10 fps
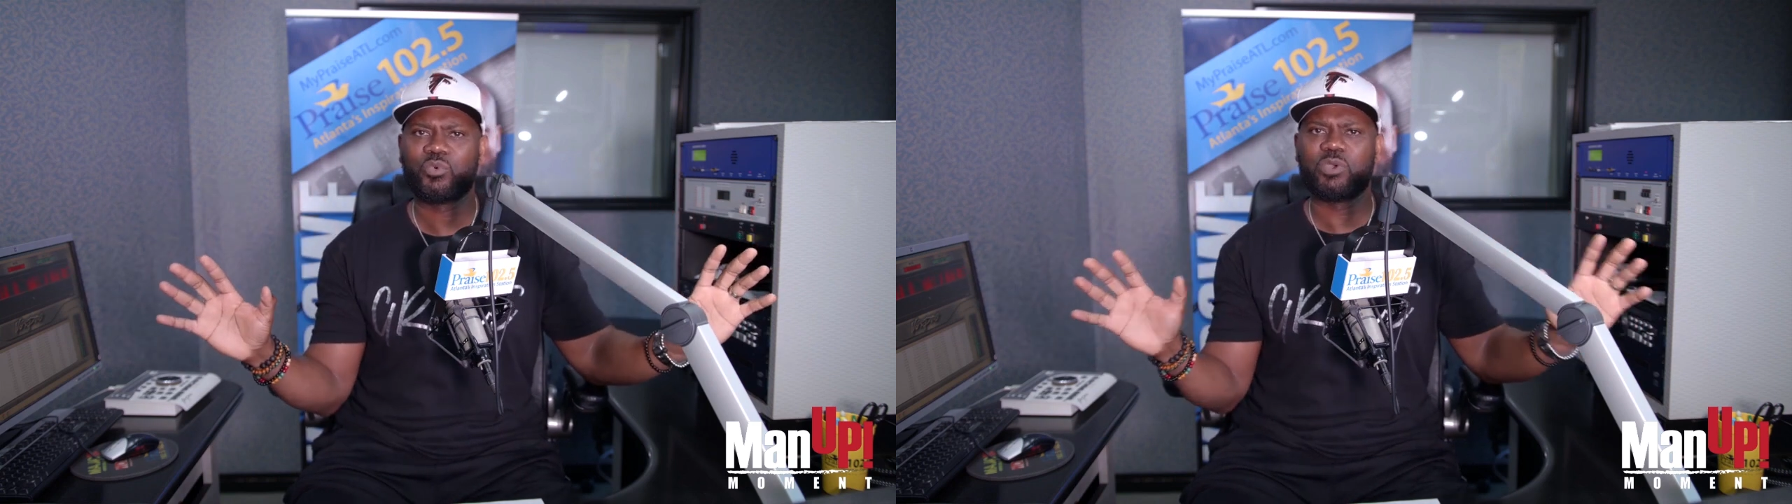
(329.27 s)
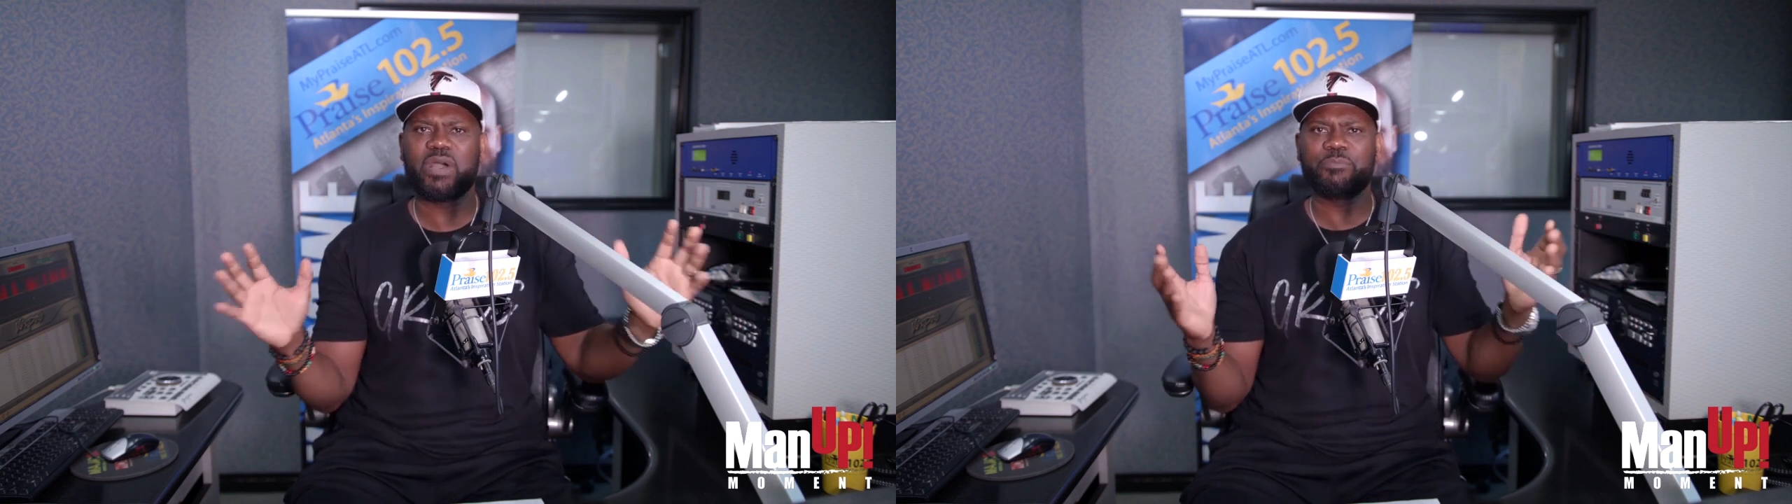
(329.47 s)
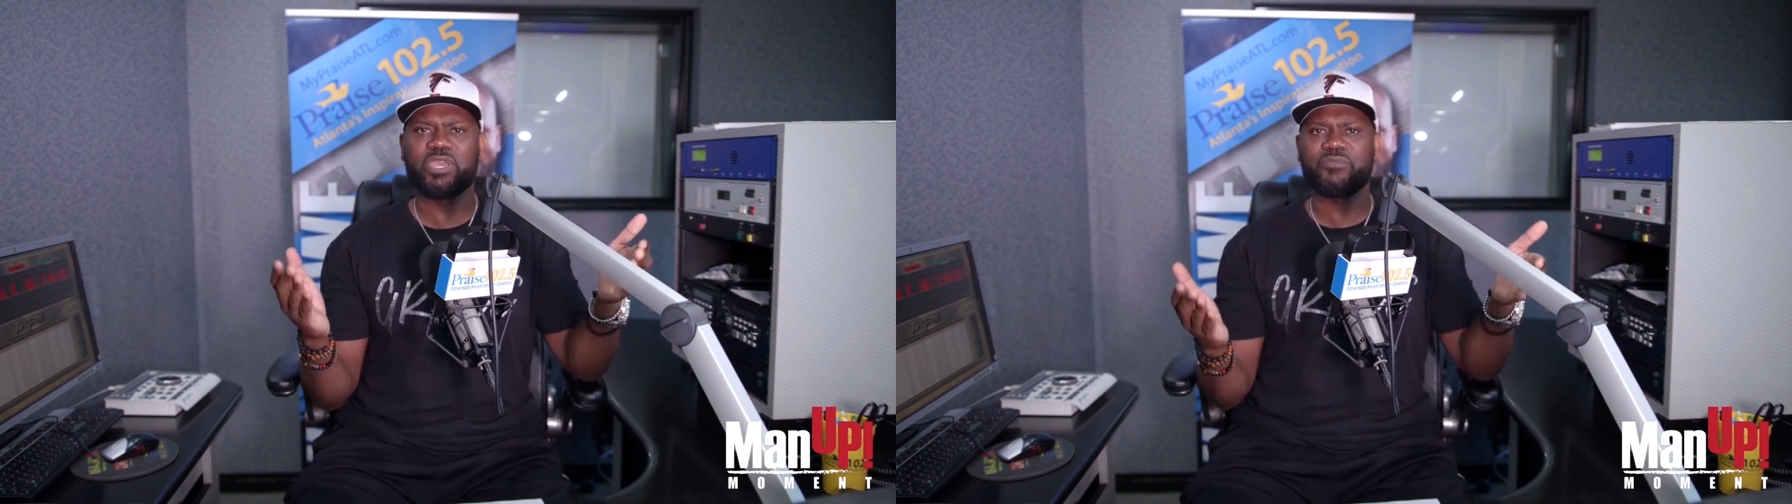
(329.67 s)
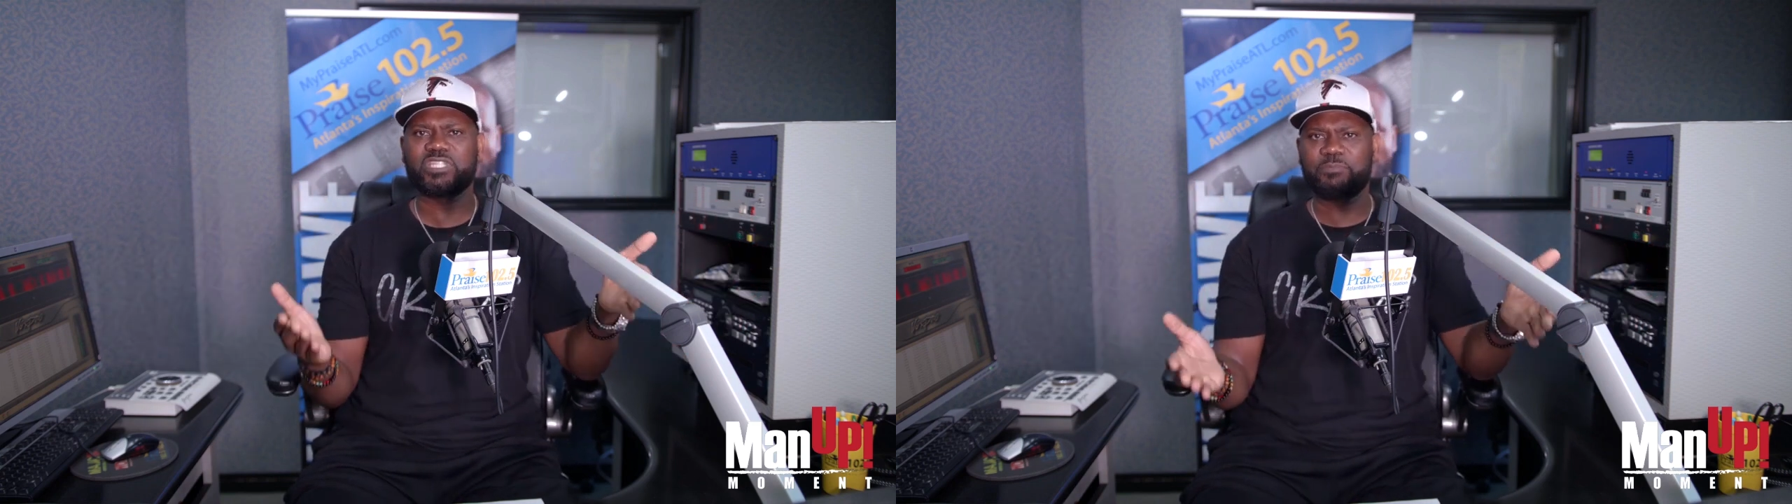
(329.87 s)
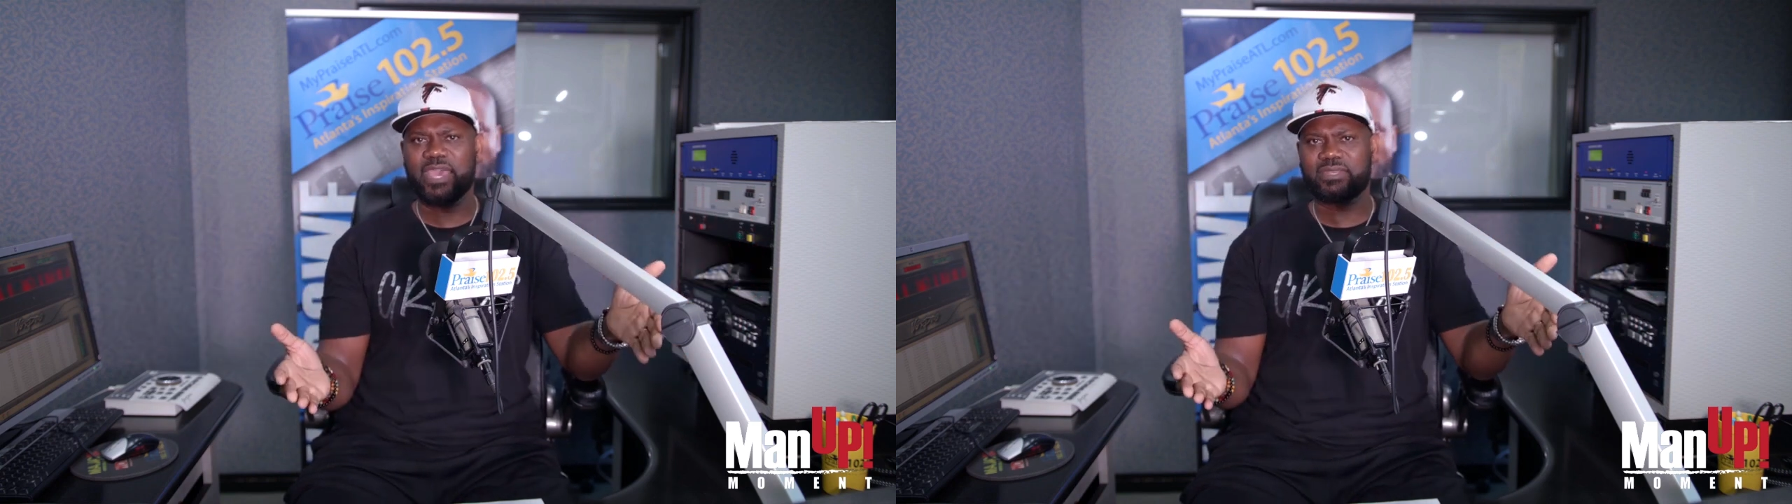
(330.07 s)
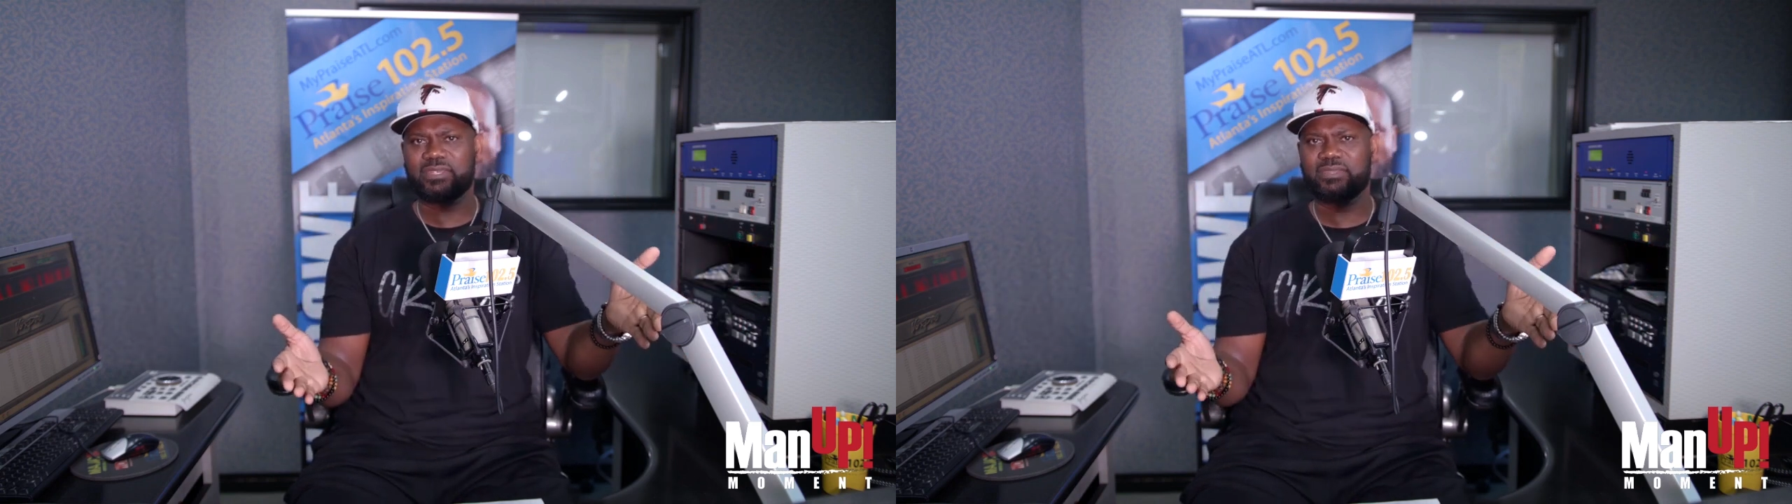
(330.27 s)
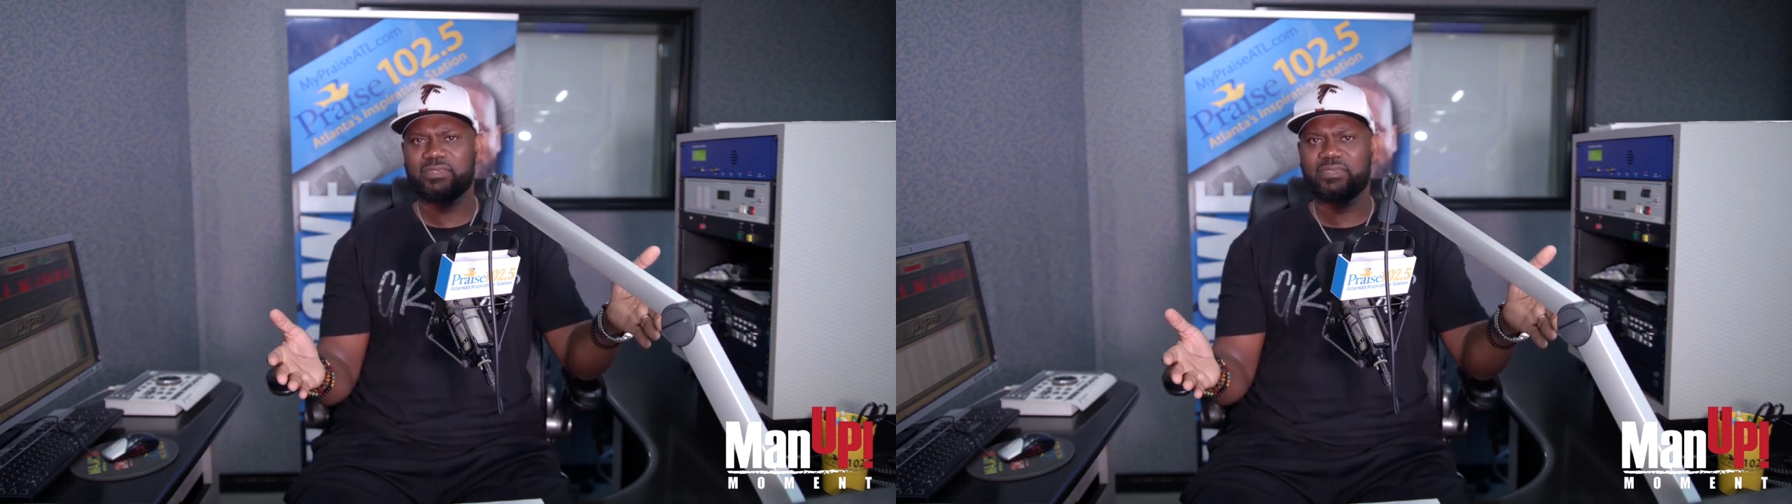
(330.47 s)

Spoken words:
Worry about being respected.